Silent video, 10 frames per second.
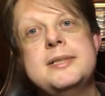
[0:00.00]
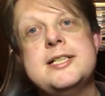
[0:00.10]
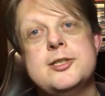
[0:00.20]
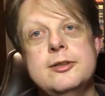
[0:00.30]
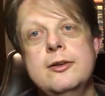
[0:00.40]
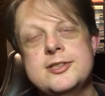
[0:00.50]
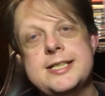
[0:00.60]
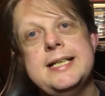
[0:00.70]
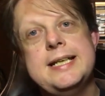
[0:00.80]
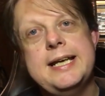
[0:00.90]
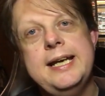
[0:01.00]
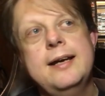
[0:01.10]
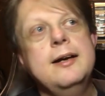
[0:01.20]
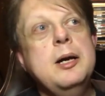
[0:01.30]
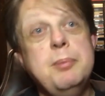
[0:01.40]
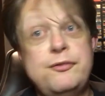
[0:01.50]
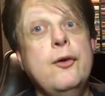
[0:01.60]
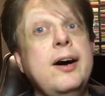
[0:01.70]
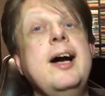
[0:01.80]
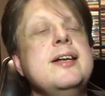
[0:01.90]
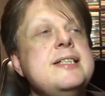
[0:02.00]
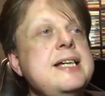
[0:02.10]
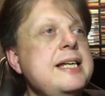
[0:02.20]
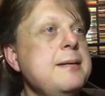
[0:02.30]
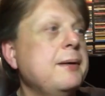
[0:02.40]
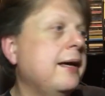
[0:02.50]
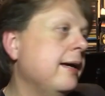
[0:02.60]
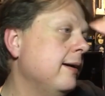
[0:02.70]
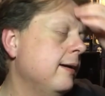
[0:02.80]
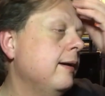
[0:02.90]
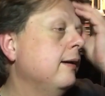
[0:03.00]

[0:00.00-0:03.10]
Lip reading: competition on CD before I had a CD player.